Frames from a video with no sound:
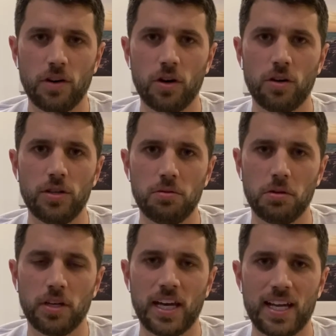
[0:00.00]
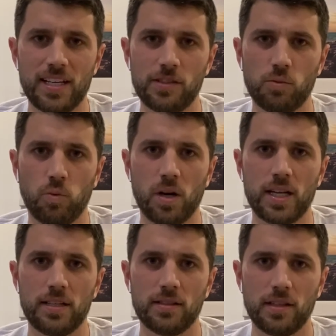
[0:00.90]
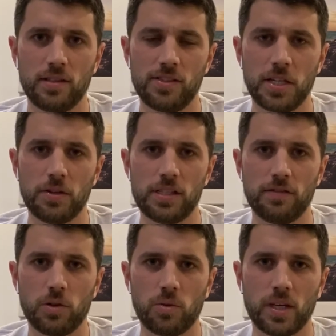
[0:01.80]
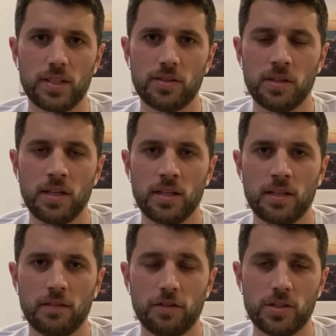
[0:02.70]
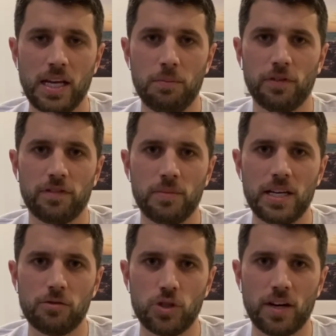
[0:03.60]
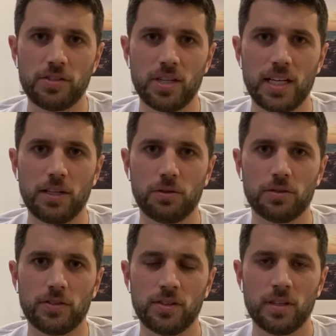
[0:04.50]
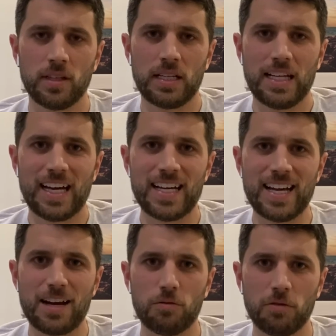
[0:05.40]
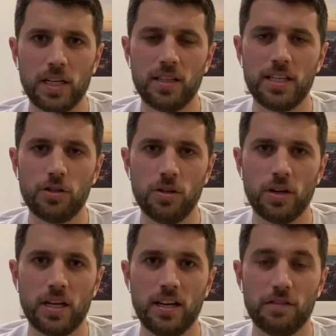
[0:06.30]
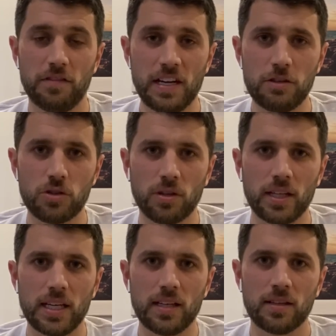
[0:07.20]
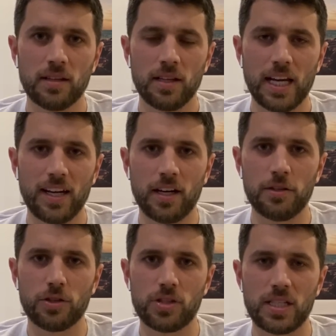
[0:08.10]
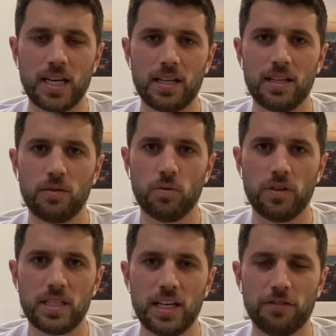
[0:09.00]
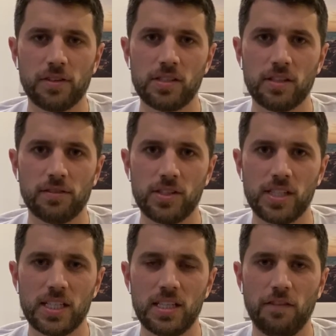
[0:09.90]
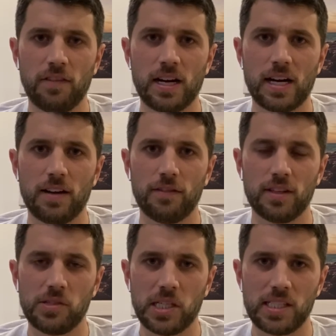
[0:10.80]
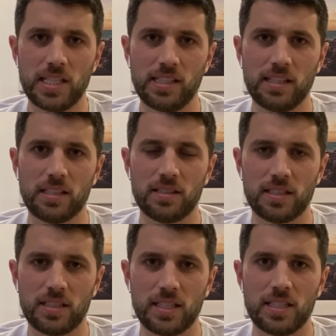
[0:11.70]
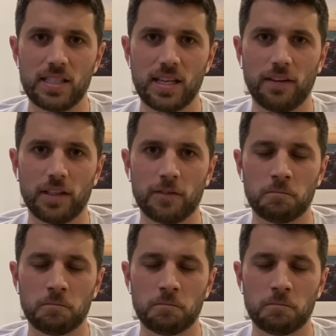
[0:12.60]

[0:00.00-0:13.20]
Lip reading: all you look at is one series of coins. For example, for me, it was Jefferson Nichols. I got really good eventually at understanding the difference of a 65, 66, and a 67.